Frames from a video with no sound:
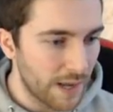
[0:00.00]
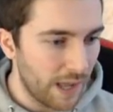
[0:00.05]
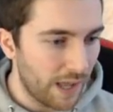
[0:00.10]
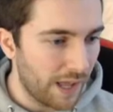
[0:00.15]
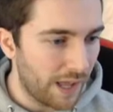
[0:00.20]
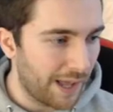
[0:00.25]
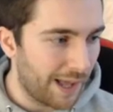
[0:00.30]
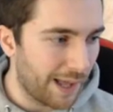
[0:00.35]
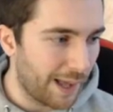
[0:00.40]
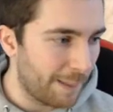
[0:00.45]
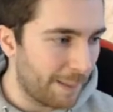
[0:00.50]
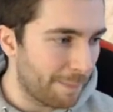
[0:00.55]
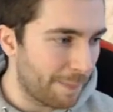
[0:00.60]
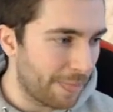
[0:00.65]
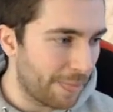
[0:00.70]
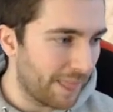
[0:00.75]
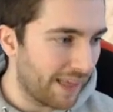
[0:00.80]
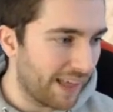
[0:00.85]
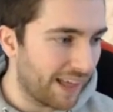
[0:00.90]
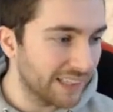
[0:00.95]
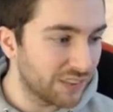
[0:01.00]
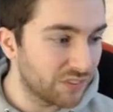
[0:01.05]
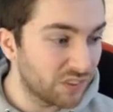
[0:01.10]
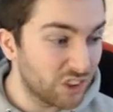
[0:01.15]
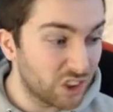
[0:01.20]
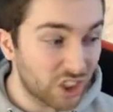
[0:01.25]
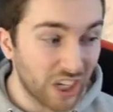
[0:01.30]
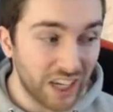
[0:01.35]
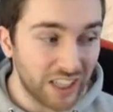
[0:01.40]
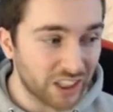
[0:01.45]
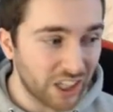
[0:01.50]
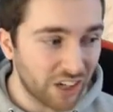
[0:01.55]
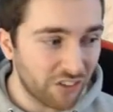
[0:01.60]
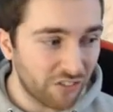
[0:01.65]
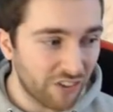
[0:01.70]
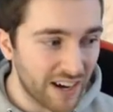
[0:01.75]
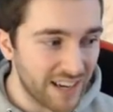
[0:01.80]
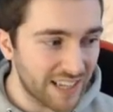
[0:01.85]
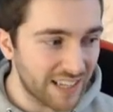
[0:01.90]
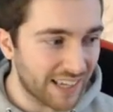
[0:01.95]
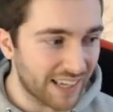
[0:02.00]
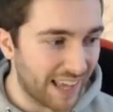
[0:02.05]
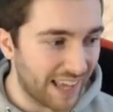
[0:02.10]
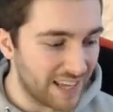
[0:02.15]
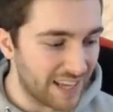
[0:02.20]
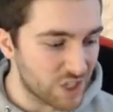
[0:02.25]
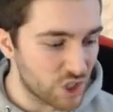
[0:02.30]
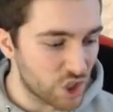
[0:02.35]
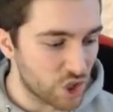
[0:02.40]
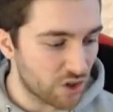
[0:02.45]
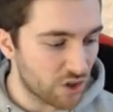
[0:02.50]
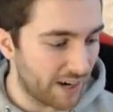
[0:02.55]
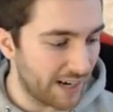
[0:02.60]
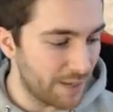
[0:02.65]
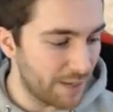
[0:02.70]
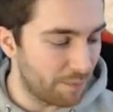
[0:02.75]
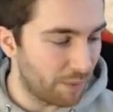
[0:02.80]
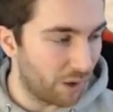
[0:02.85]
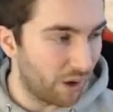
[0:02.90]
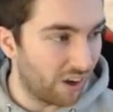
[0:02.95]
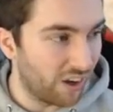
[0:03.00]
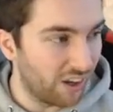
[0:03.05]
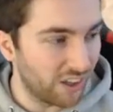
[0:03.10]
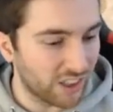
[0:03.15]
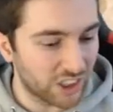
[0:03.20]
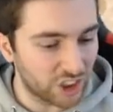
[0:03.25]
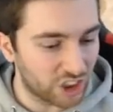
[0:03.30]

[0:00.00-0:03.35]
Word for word: Um, as for J J Redick and Trey Burke,